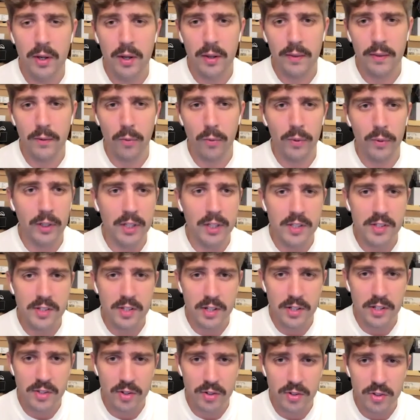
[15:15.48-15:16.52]
the release
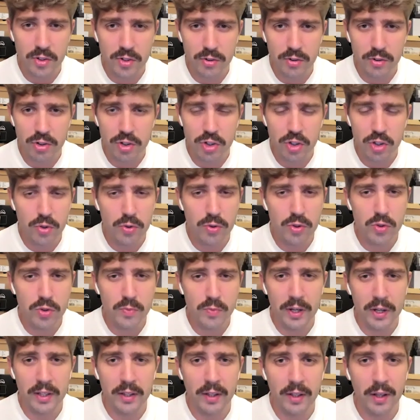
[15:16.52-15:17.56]
dates on certain shoes
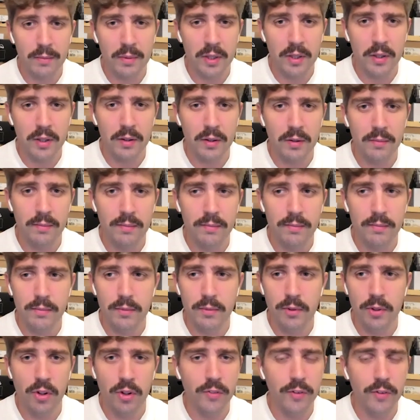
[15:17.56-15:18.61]
might not be
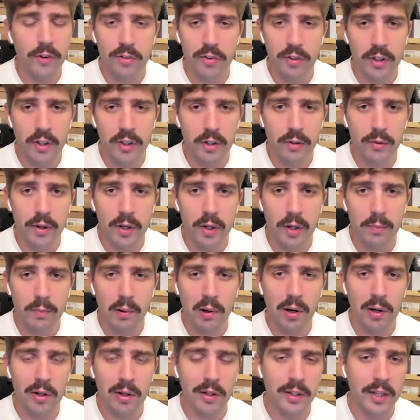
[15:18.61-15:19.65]
universally agreed
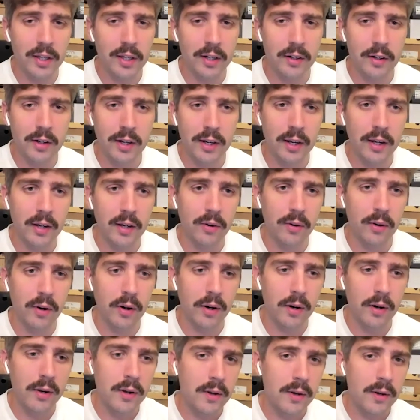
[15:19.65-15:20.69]
upon on the internet,
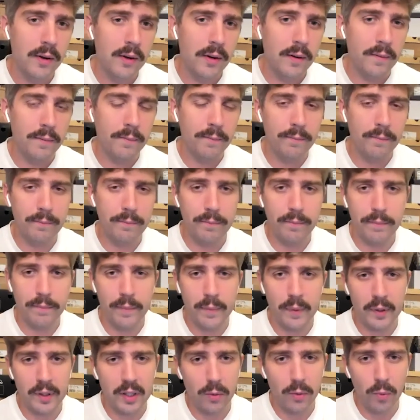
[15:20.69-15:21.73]
or
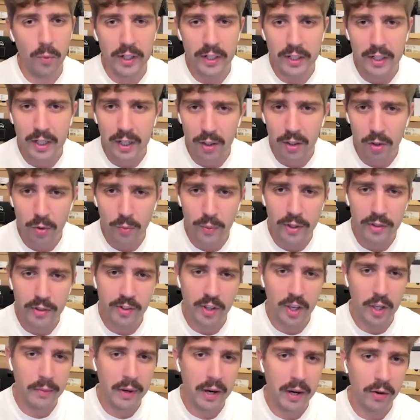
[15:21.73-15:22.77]
when colorways
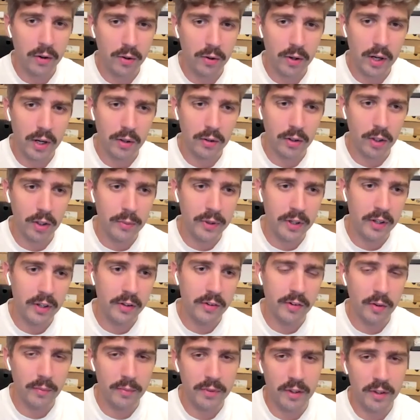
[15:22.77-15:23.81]
came out, or how
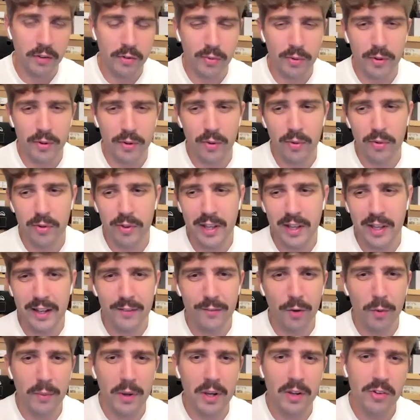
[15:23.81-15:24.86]
limited some things were. That
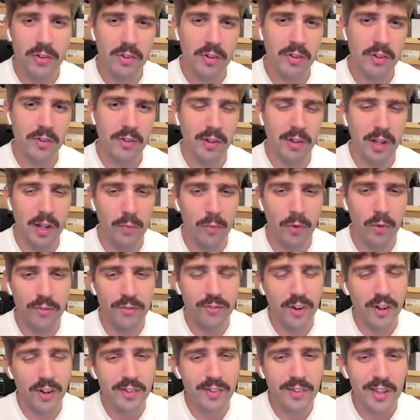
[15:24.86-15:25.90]
information is a lot more
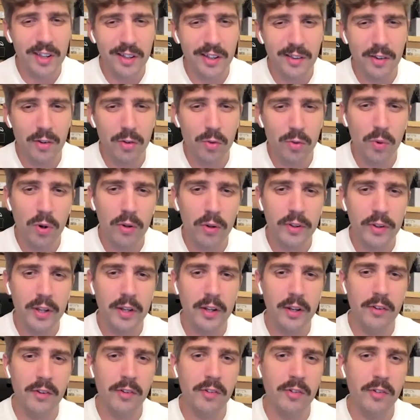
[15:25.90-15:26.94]
fuzzy in this world than
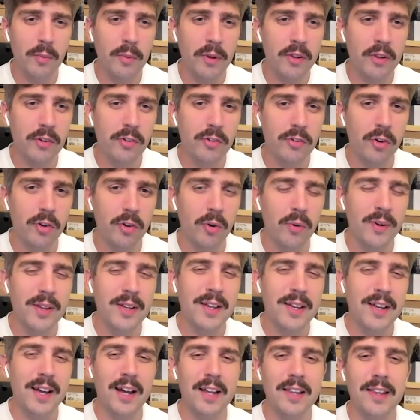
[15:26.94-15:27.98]
it is in some others. So
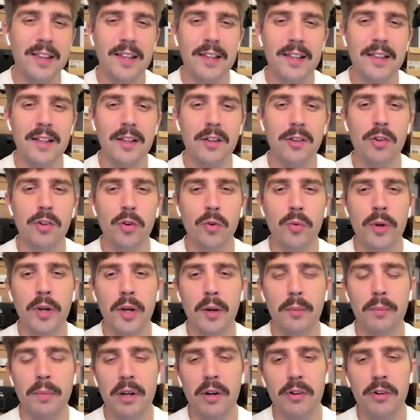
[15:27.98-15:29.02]
I think that
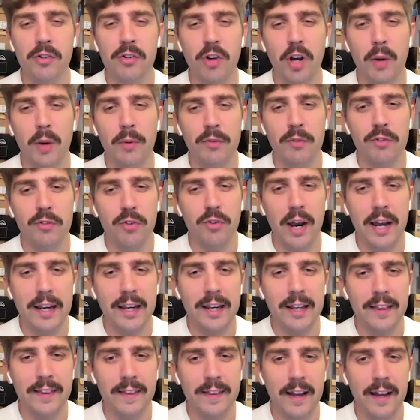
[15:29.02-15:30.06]
doing a better job of
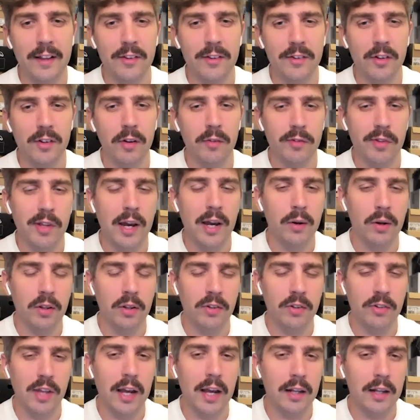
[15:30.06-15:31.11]
tracking that stuff down
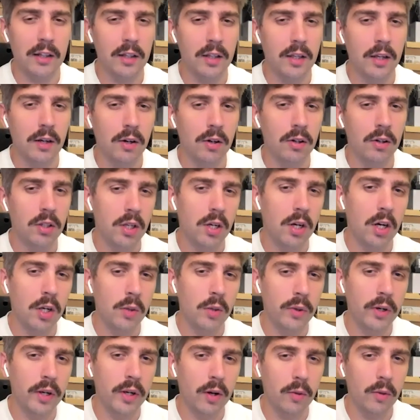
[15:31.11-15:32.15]
exactly early
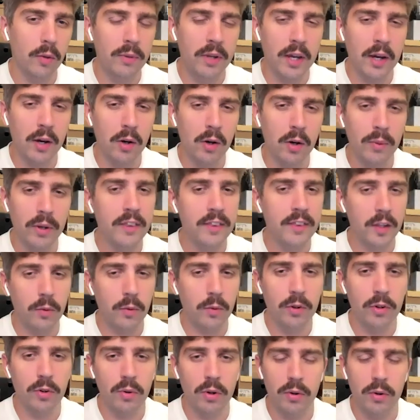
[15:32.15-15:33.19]
on would have helped me out. But I think
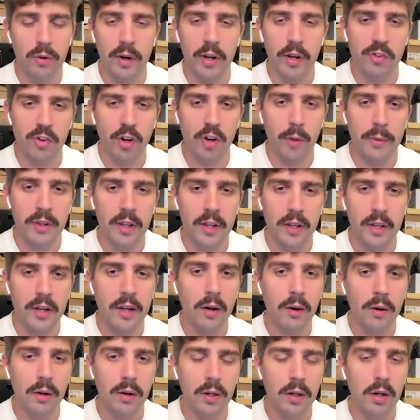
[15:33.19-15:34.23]
we do a great job of that
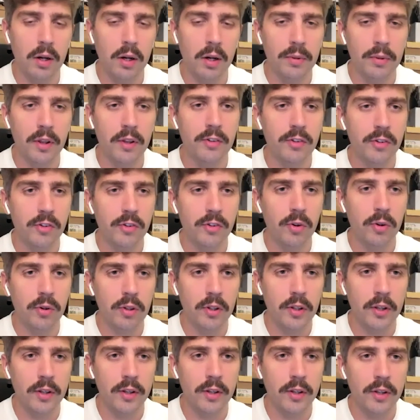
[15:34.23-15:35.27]
now at Complex and Soul
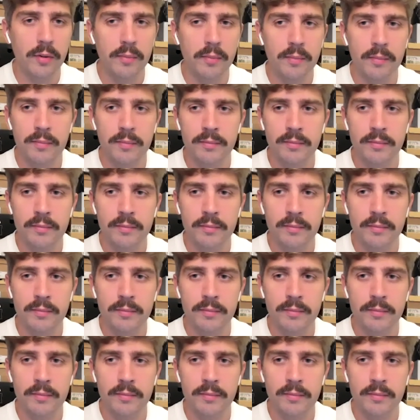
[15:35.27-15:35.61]
Collector.